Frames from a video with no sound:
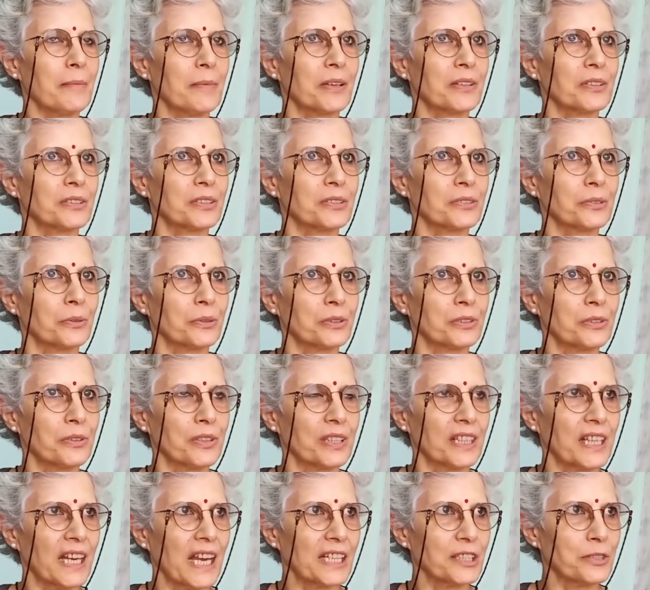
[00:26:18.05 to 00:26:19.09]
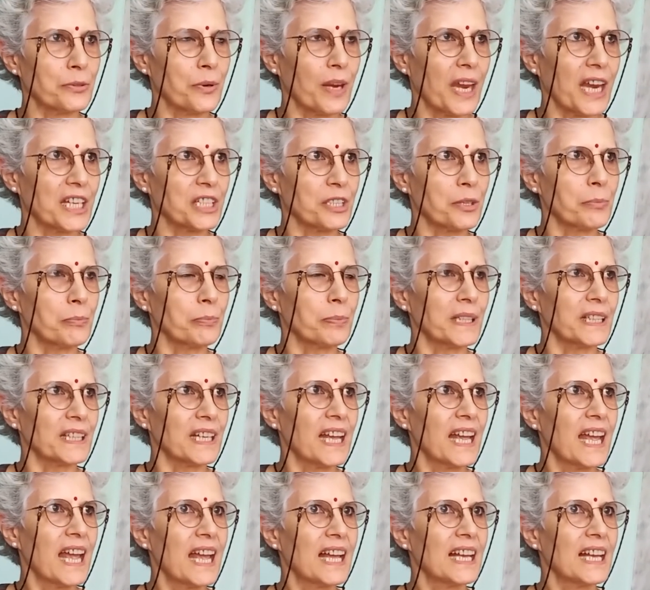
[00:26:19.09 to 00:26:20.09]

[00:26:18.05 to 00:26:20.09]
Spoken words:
because also in the education, but